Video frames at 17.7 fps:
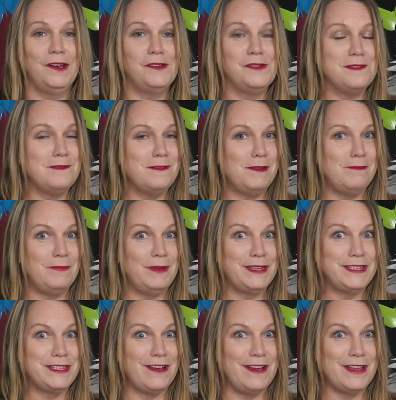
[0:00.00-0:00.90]

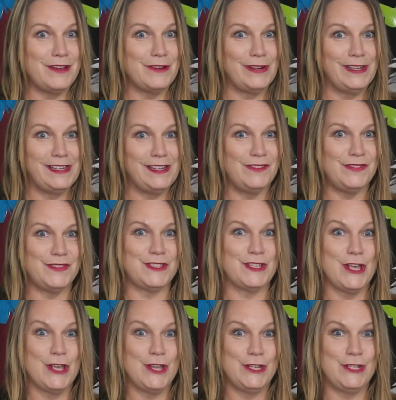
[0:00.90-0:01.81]
Remember,
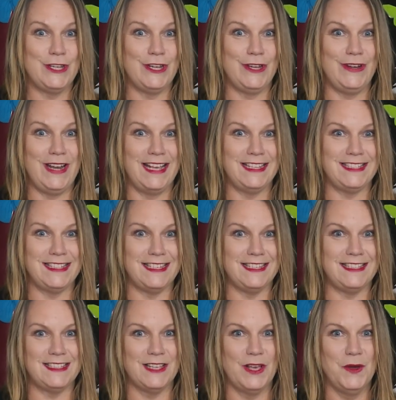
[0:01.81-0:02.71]
digraphs, two
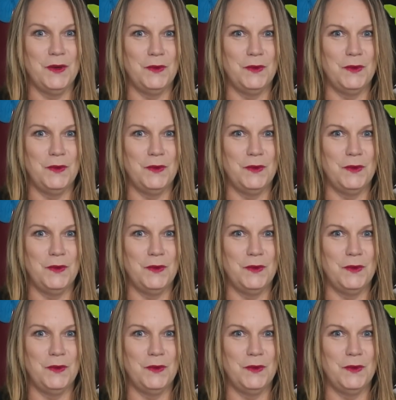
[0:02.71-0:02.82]
letters,